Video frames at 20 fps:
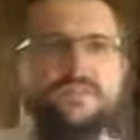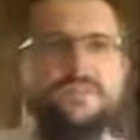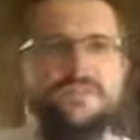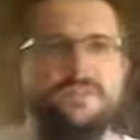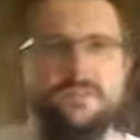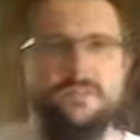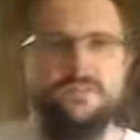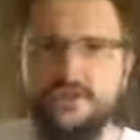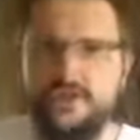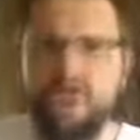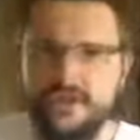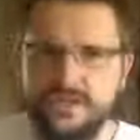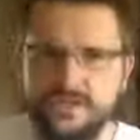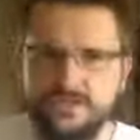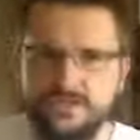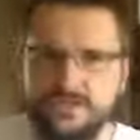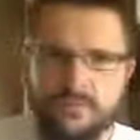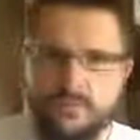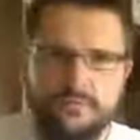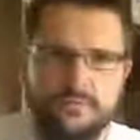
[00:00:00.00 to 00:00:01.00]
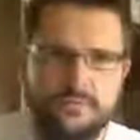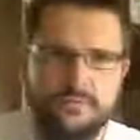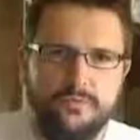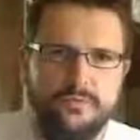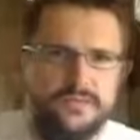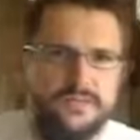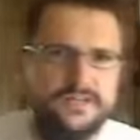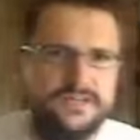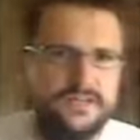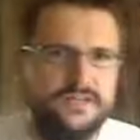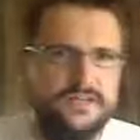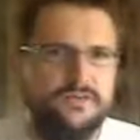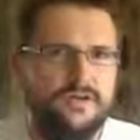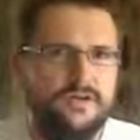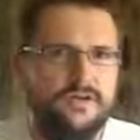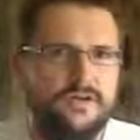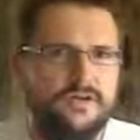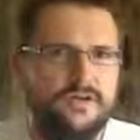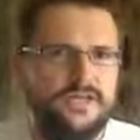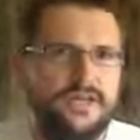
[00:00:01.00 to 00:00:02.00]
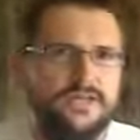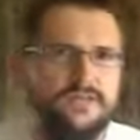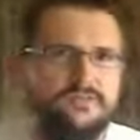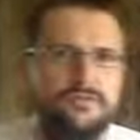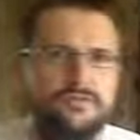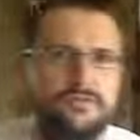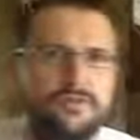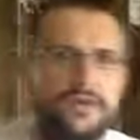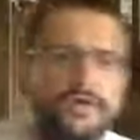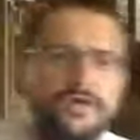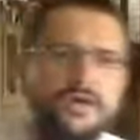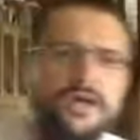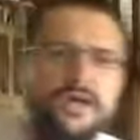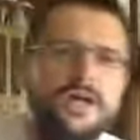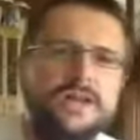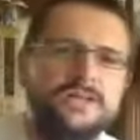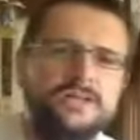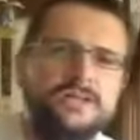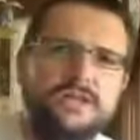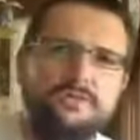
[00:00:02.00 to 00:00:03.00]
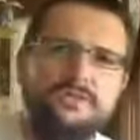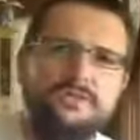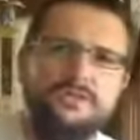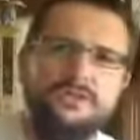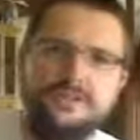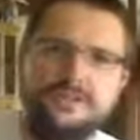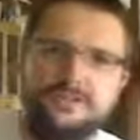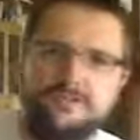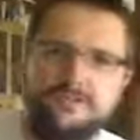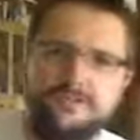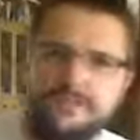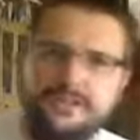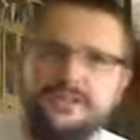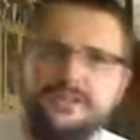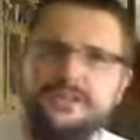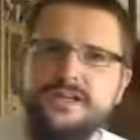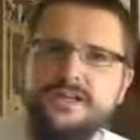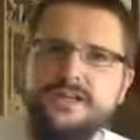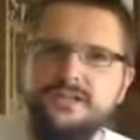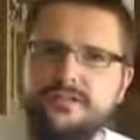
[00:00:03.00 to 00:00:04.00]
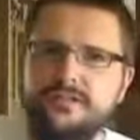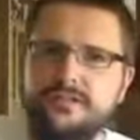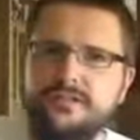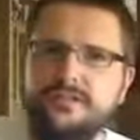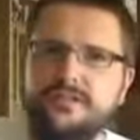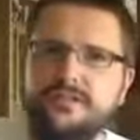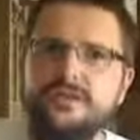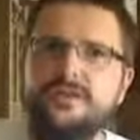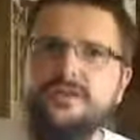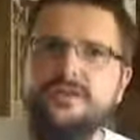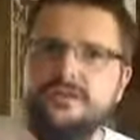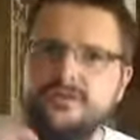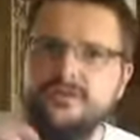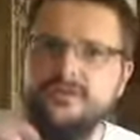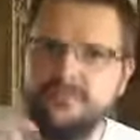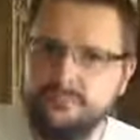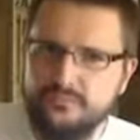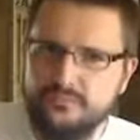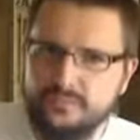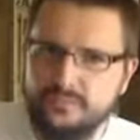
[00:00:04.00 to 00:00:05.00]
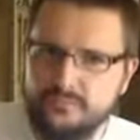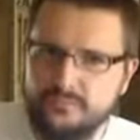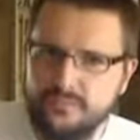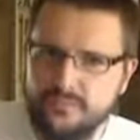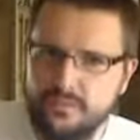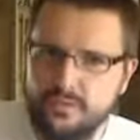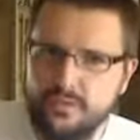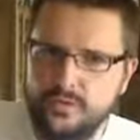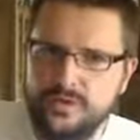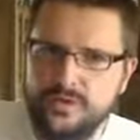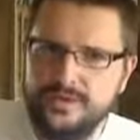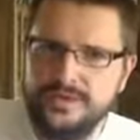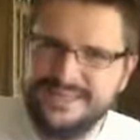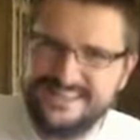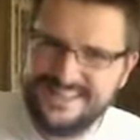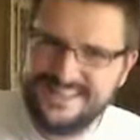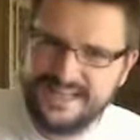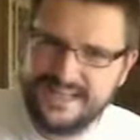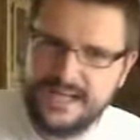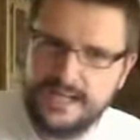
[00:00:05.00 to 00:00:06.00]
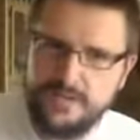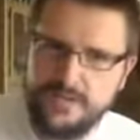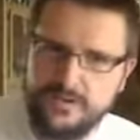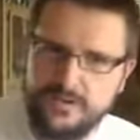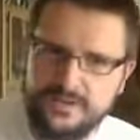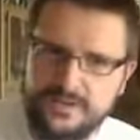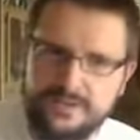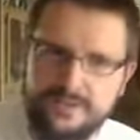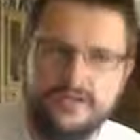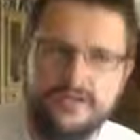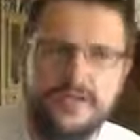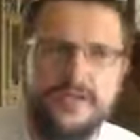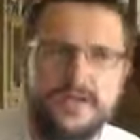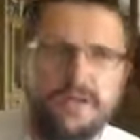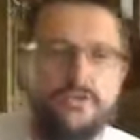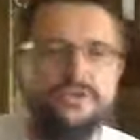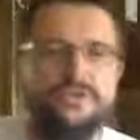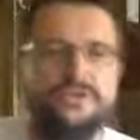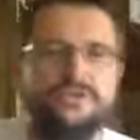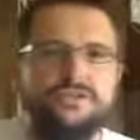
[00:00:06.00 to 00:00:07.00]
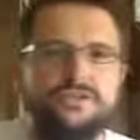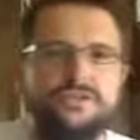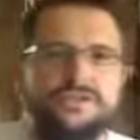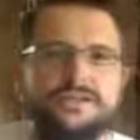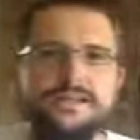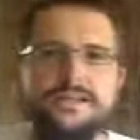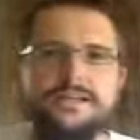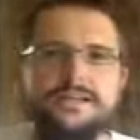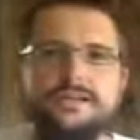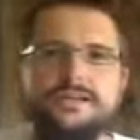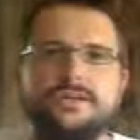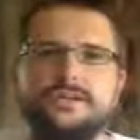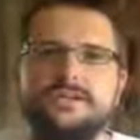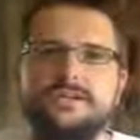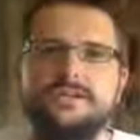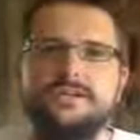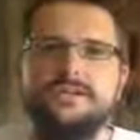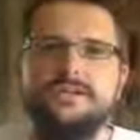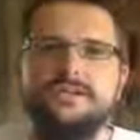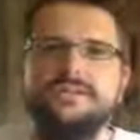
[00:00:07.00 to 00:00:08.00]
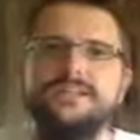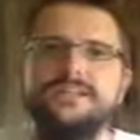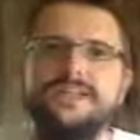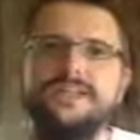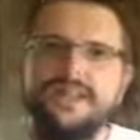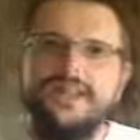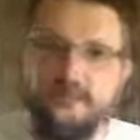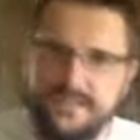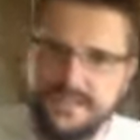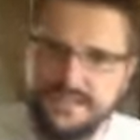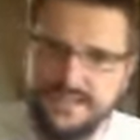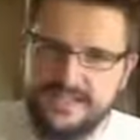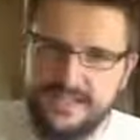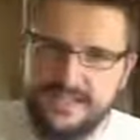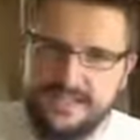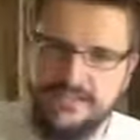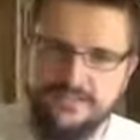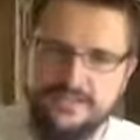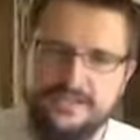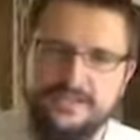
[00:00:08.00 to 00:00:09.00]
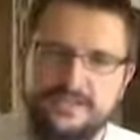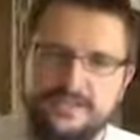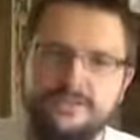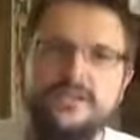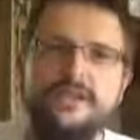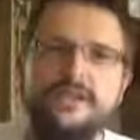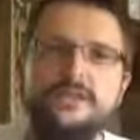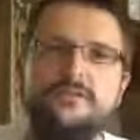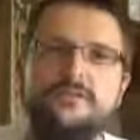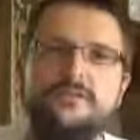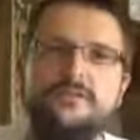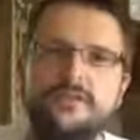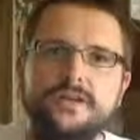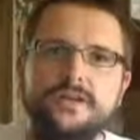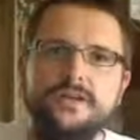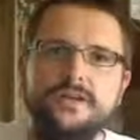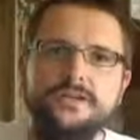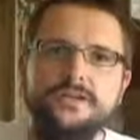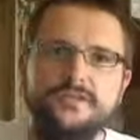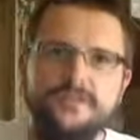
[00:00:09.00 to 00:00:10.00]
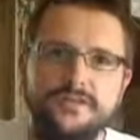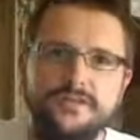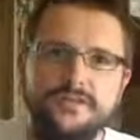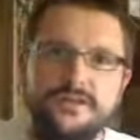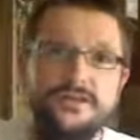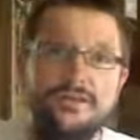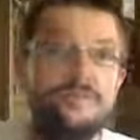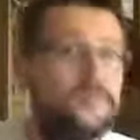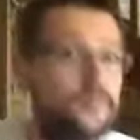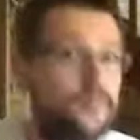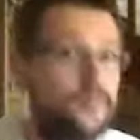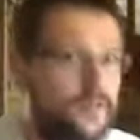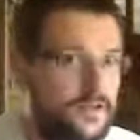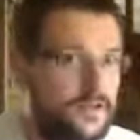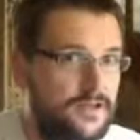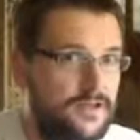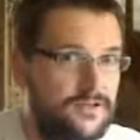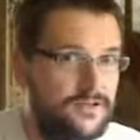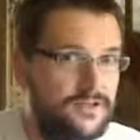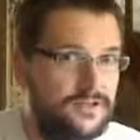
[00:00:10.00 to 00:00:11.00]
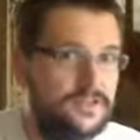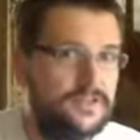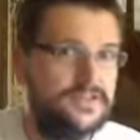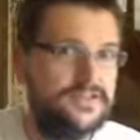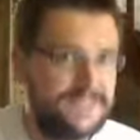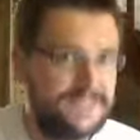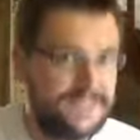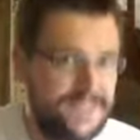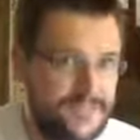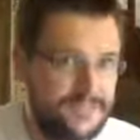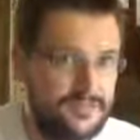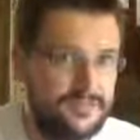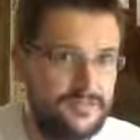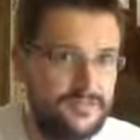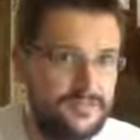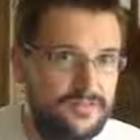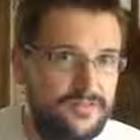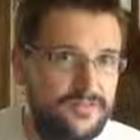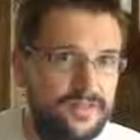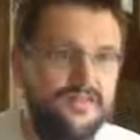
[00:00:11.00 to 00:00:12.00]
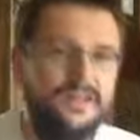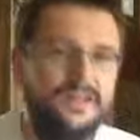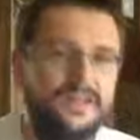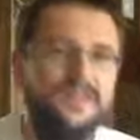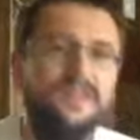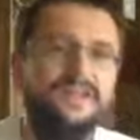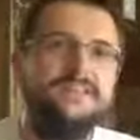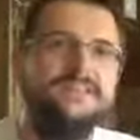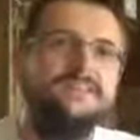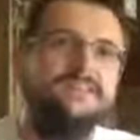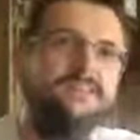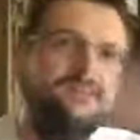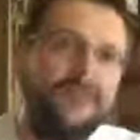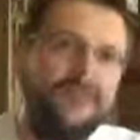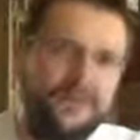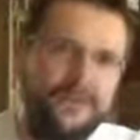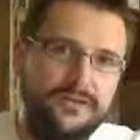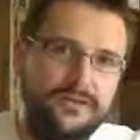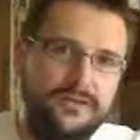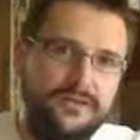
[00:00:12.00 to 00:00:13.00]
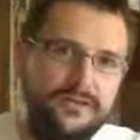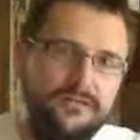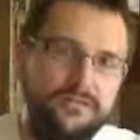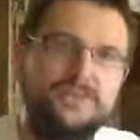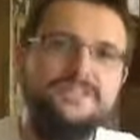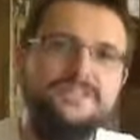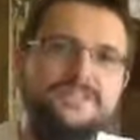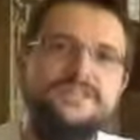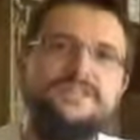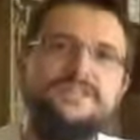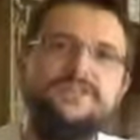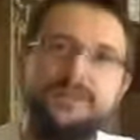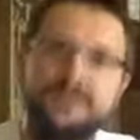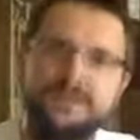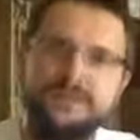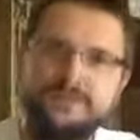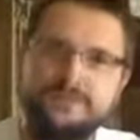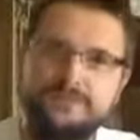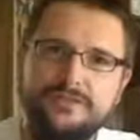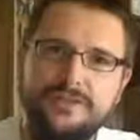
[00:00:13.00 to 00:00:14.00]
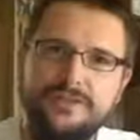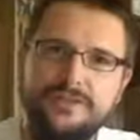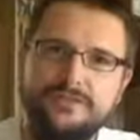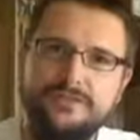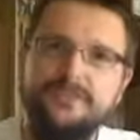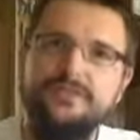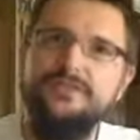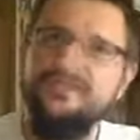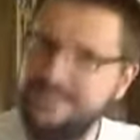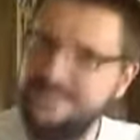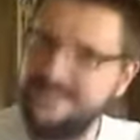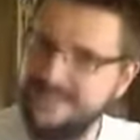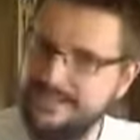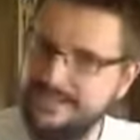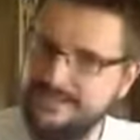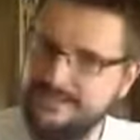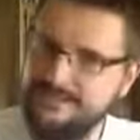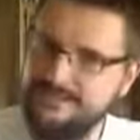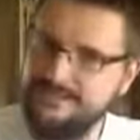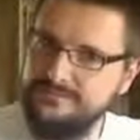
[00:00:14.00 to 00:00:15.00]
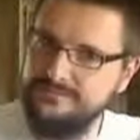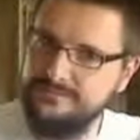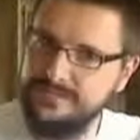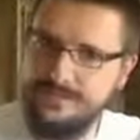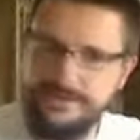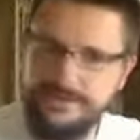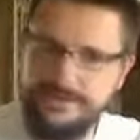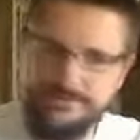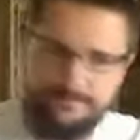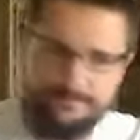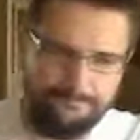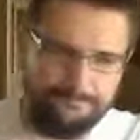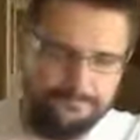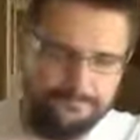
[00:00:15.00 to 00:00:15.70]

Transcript: something you can experiment with to see if you like the sound of it or not. So that was using a 1st, 2nd, and 3rd all in the same octave, whereas usually you'd skip the 2nd, so you'd go 1st, 3rd, 5th, 7th, and then get to the 9th, which is an octave higher than the 2nd. Okay.